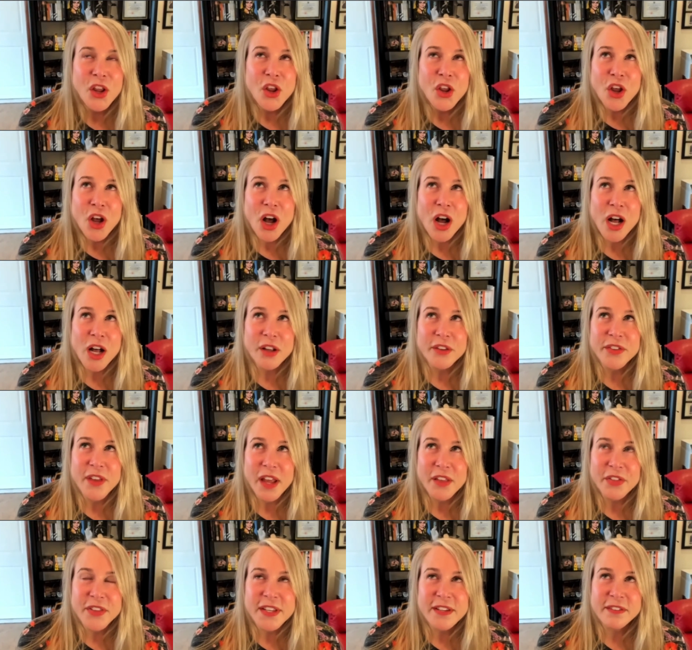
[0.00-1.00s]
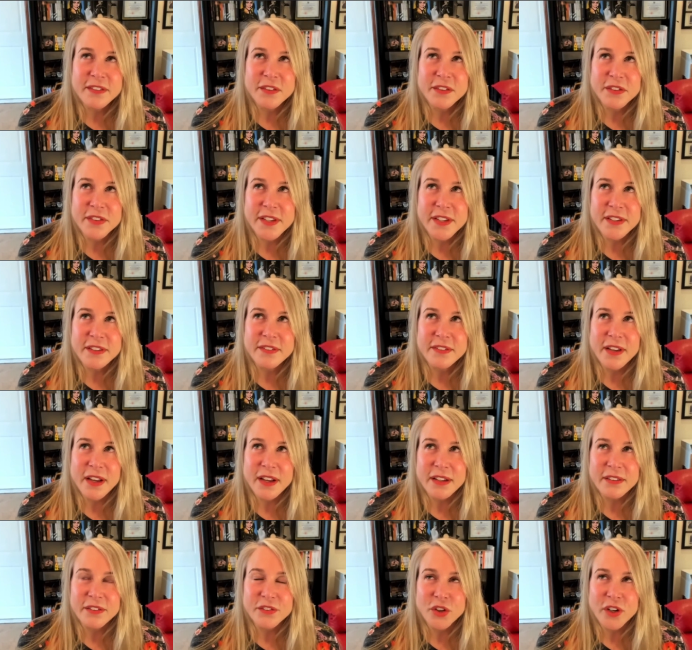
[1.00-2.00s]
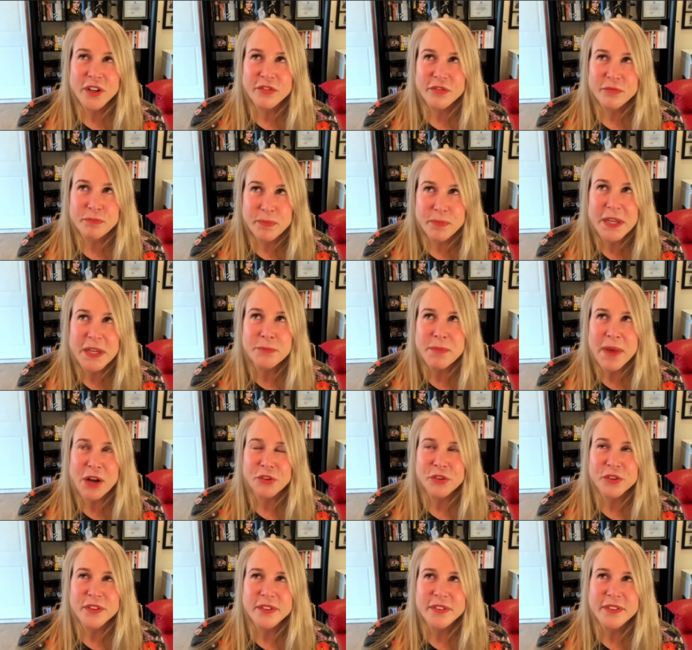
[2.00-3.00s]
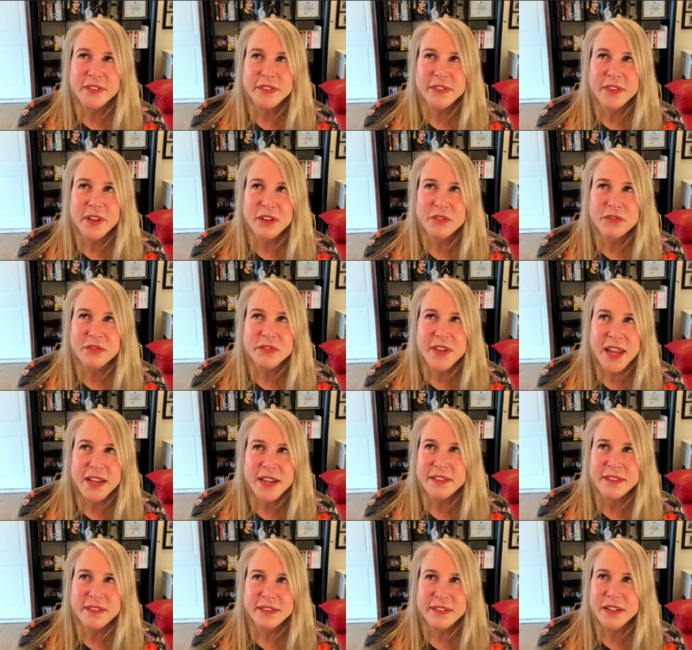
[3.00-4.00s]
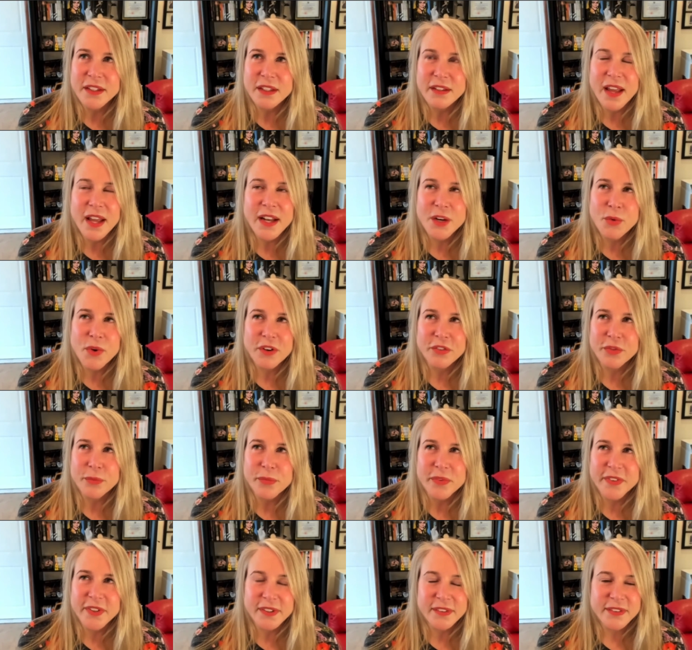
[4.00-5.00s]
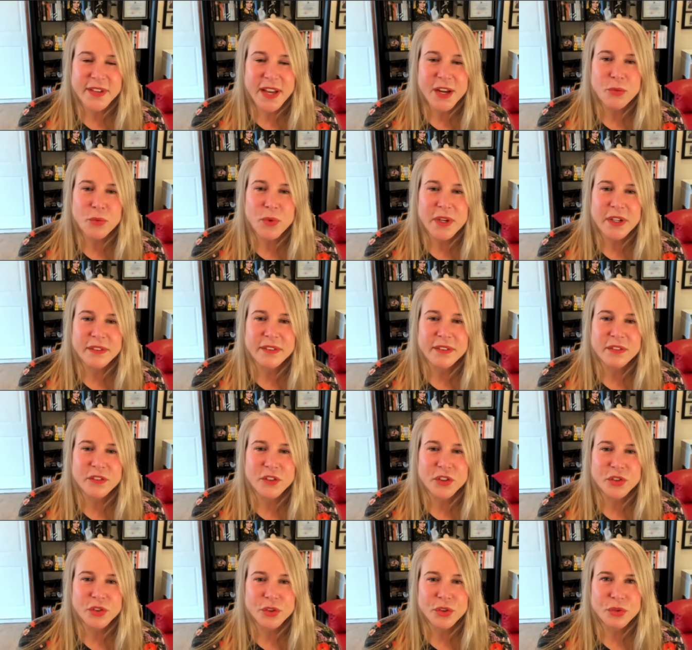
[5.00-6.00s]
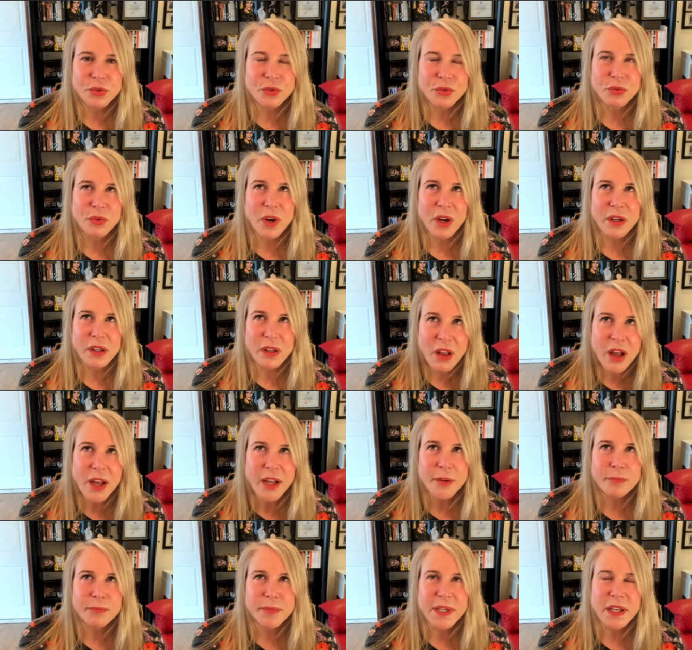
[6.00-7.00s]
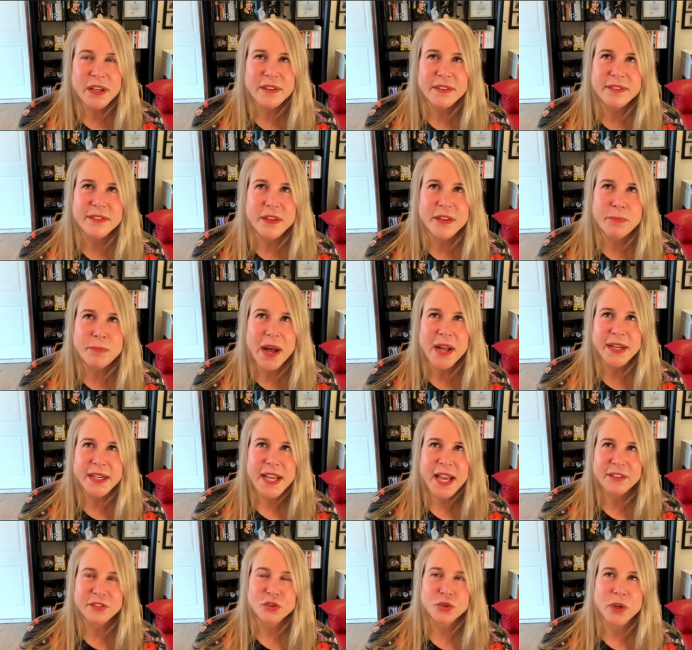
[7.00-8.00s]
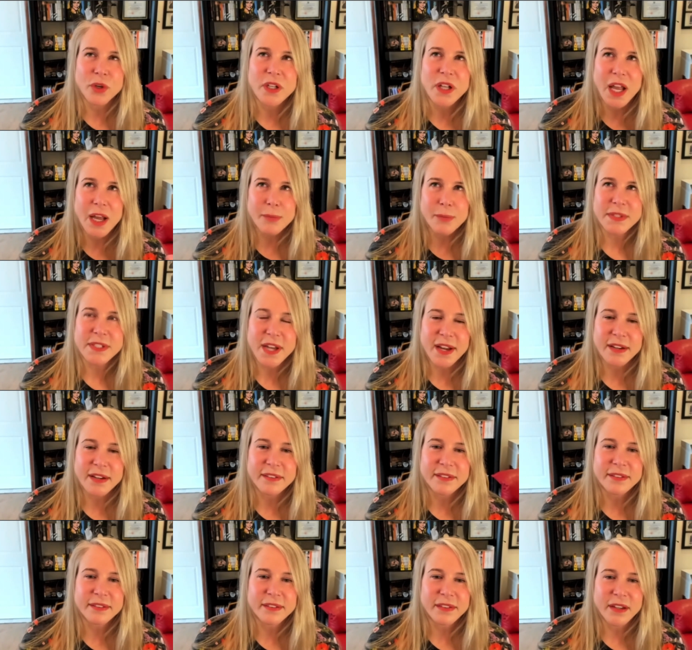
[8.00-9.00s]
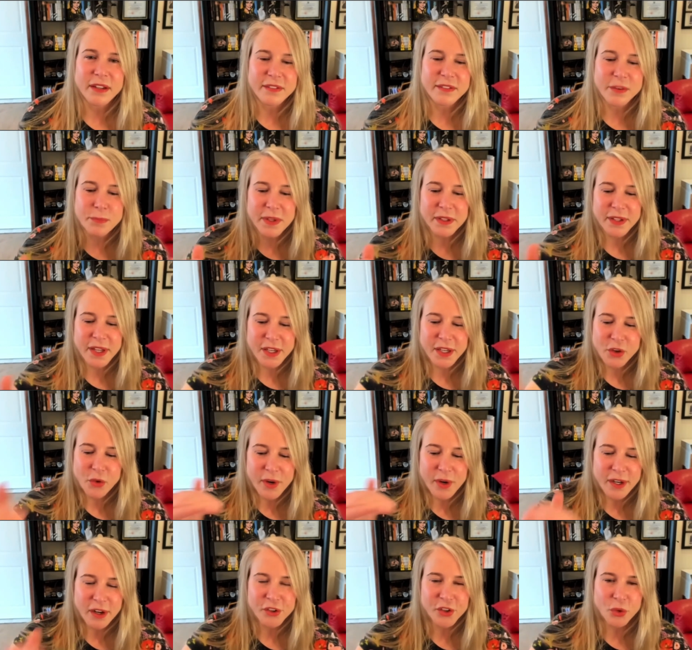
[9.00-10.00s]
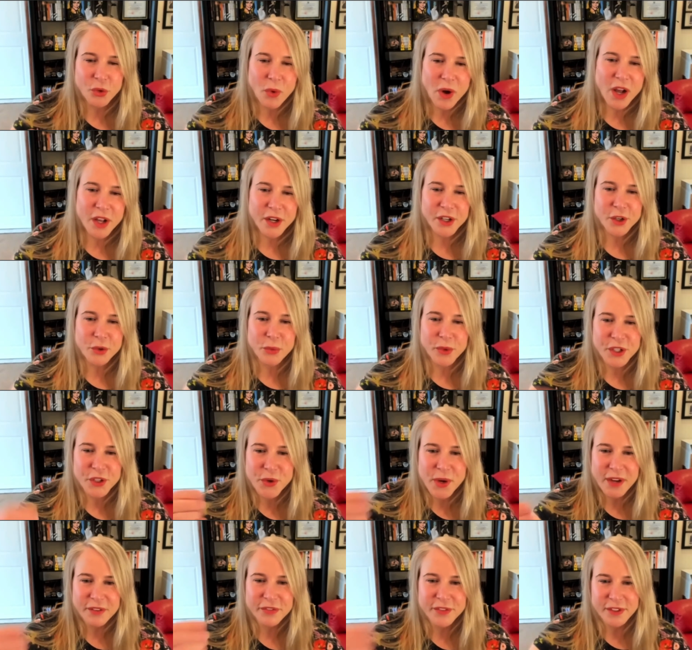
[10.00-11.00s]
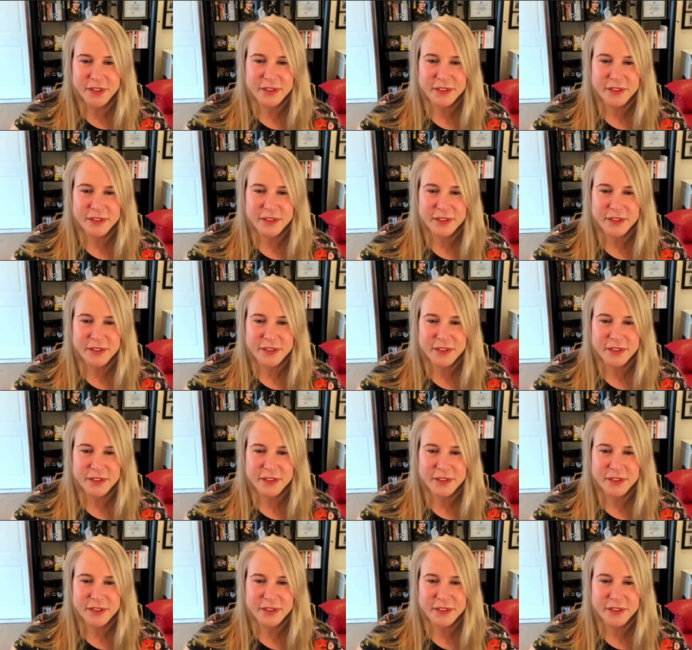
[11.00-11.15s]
uh, these these uh, sort of big mountains takes anywhere from six to eight weeks to climb because the body has to acclimatize it's a bit like going underwater where you have to